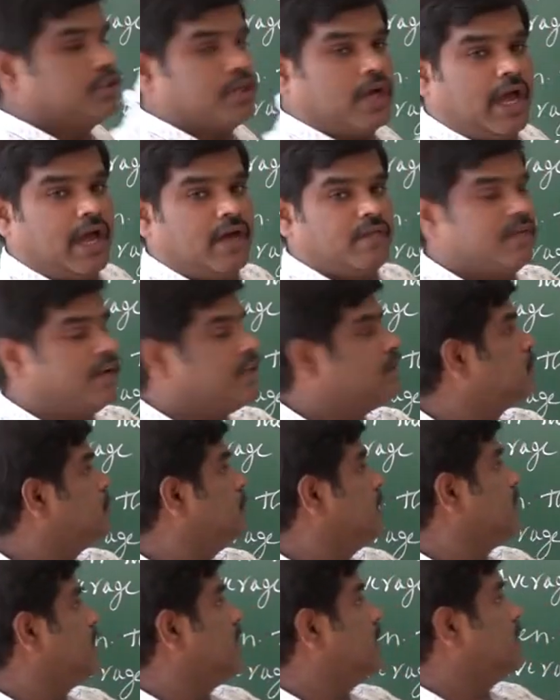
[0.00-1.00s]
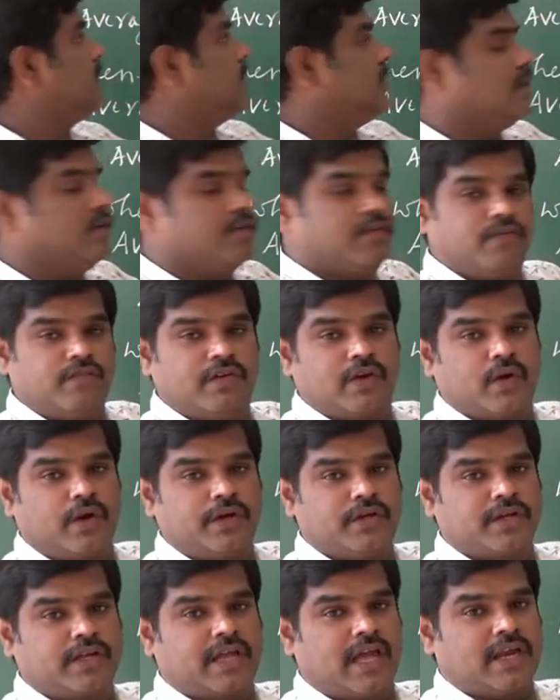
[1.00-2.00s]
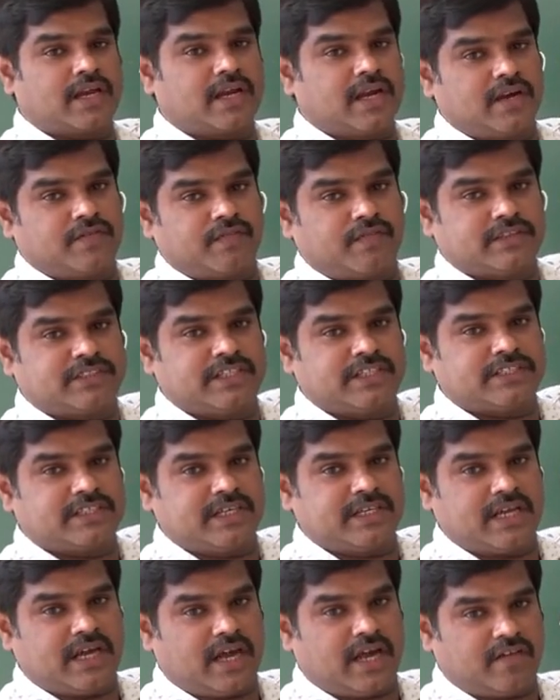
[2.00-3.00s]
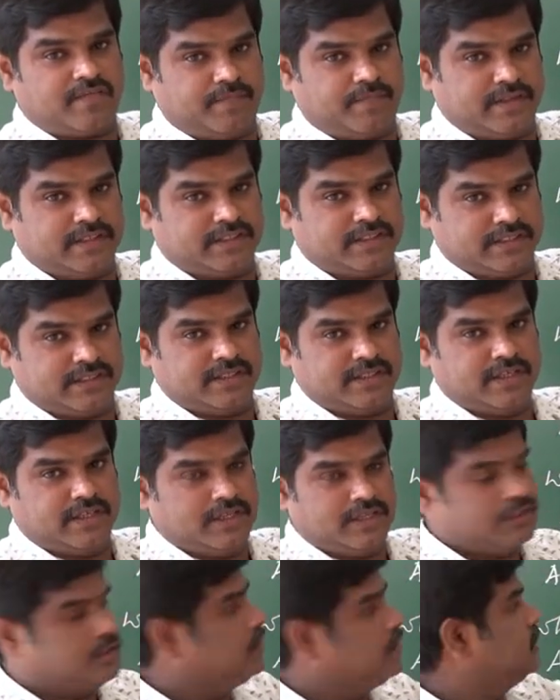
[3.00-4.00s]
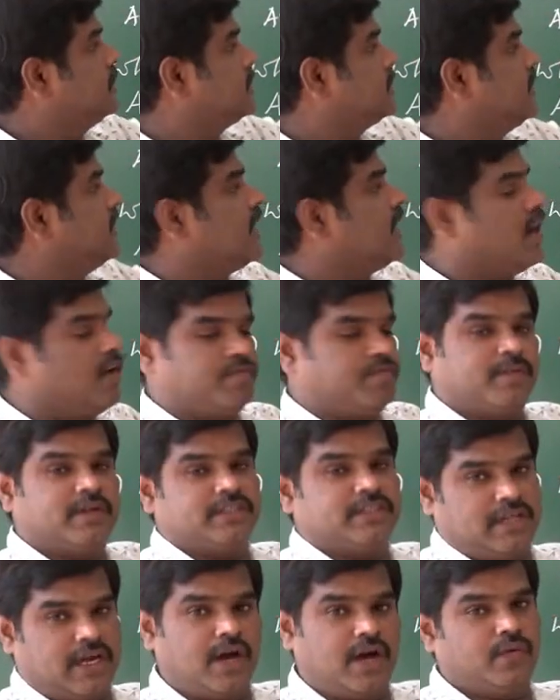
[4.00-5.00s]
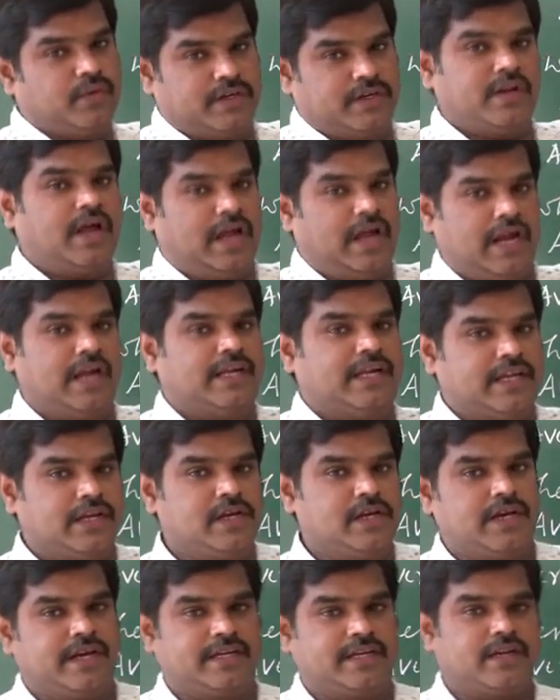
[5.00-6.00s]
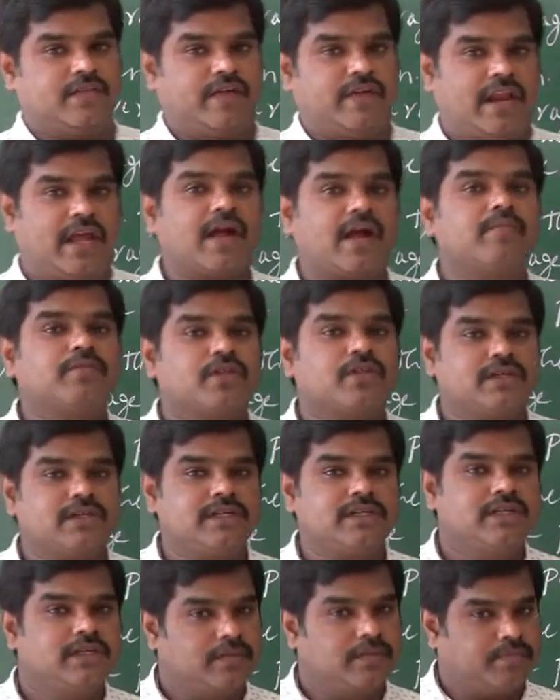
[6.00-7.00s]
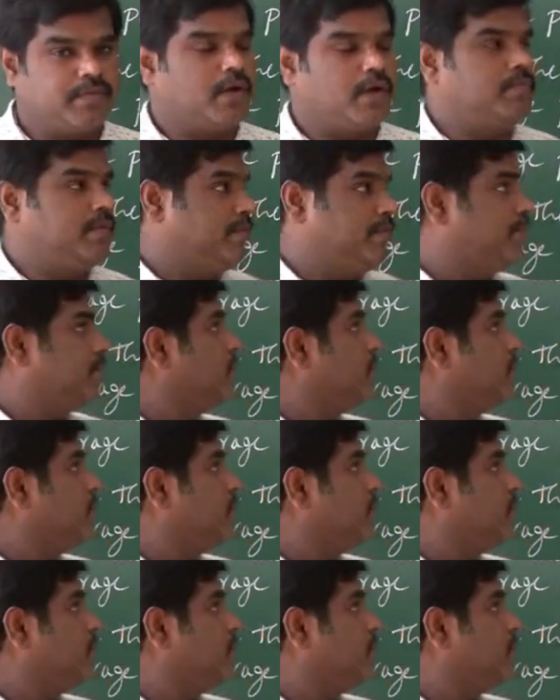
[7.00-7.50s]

average period we are going to calculate for 6.5 months. So 6.5 months, how it, I'll tell you later when I come to the problem.